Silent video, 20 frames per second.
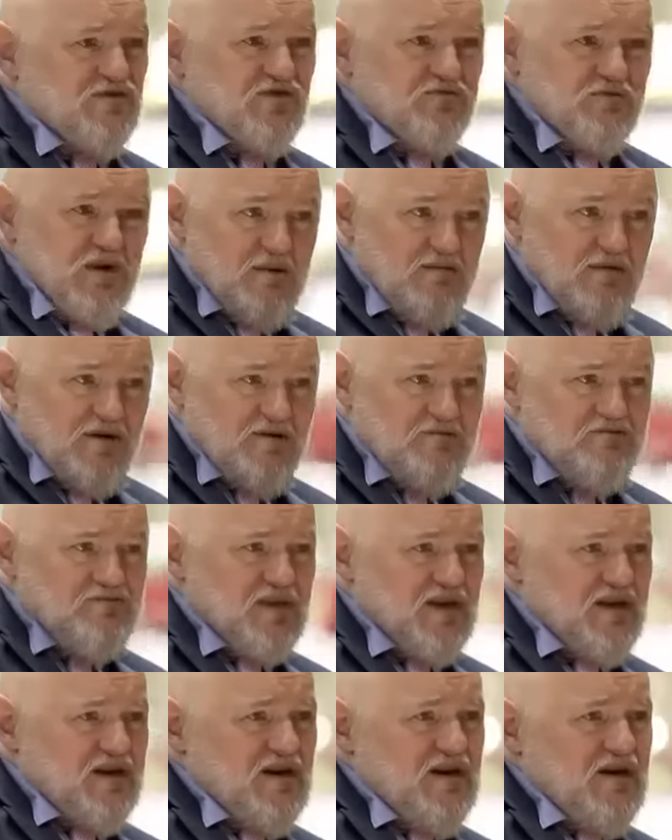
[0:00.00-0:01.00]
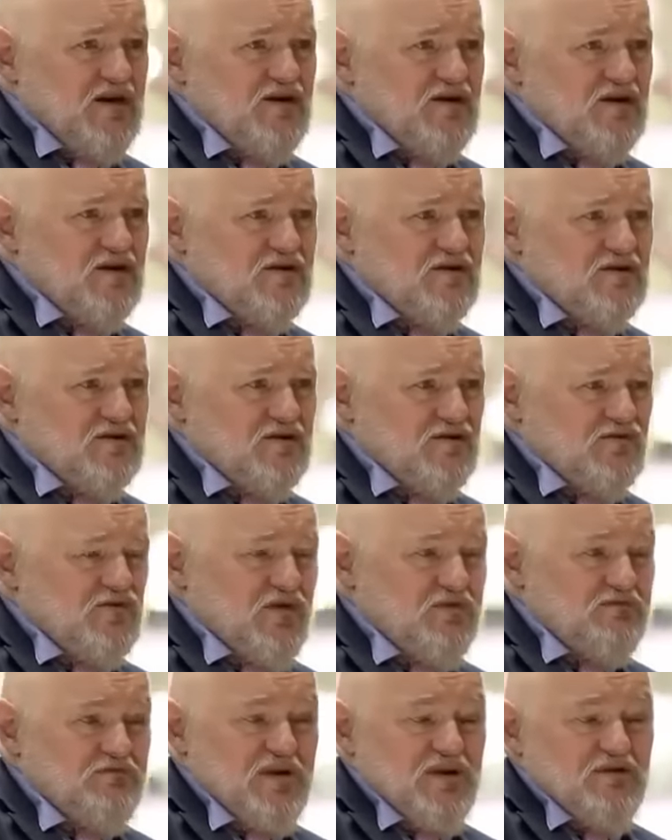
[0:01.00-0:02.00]
the newspaper,
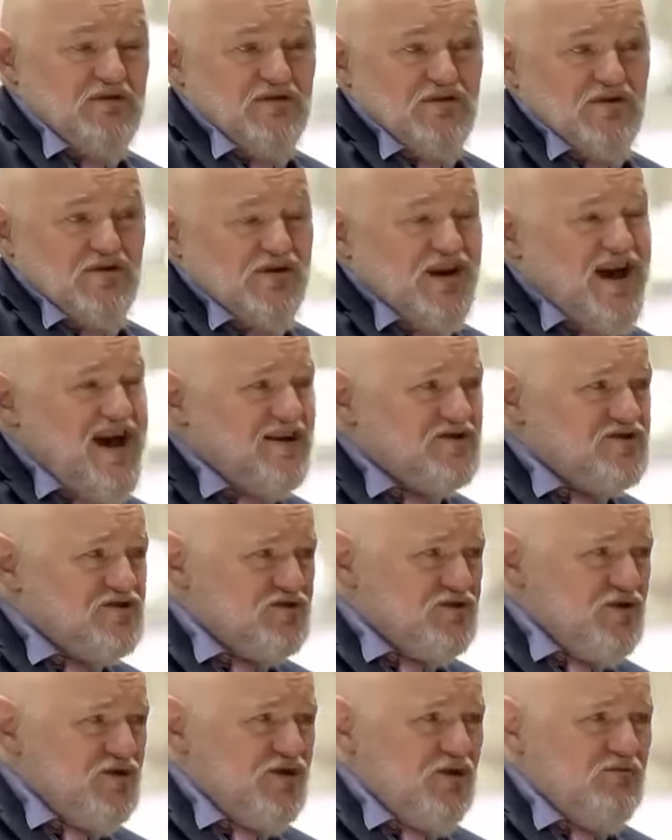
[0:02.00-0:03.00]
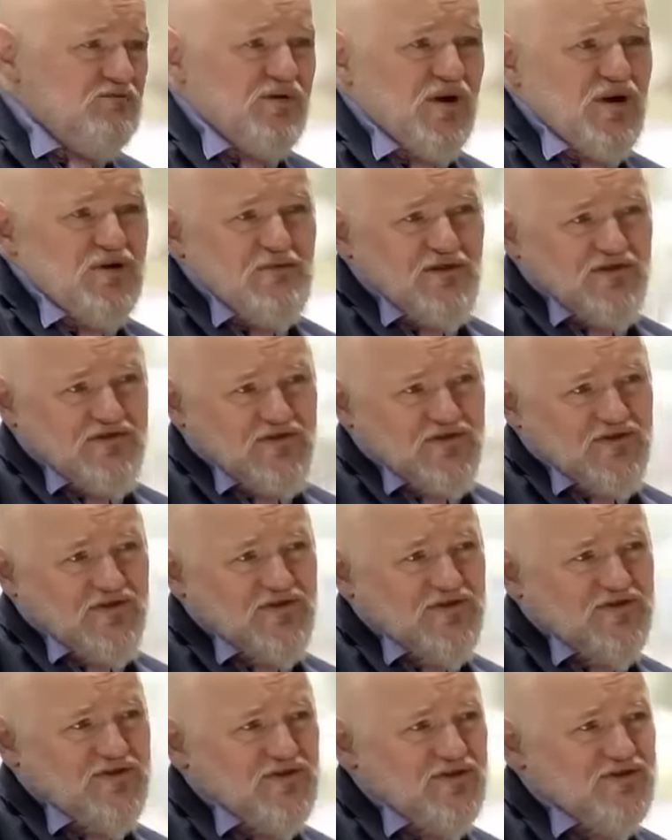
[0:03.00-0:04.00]
with a large unemployment
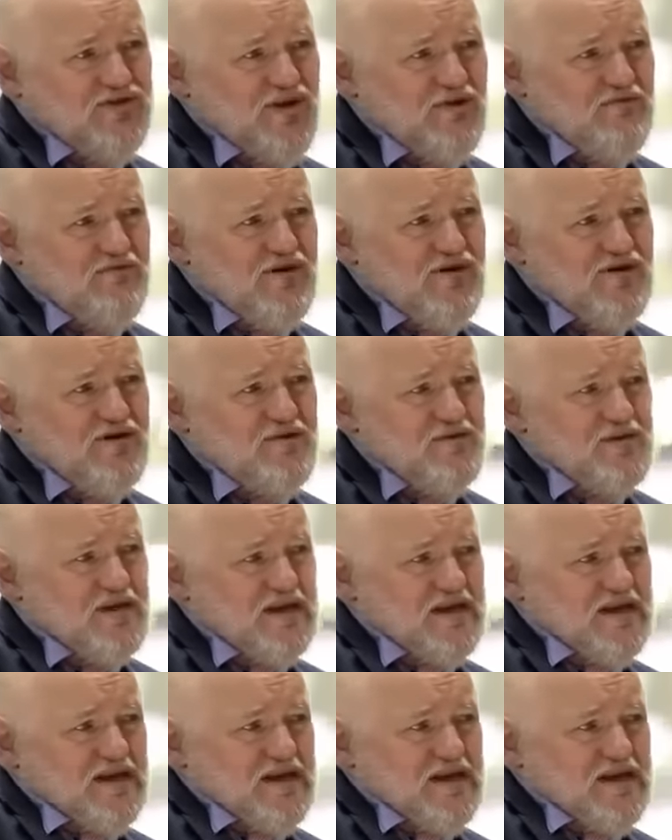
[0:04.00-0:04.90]
number.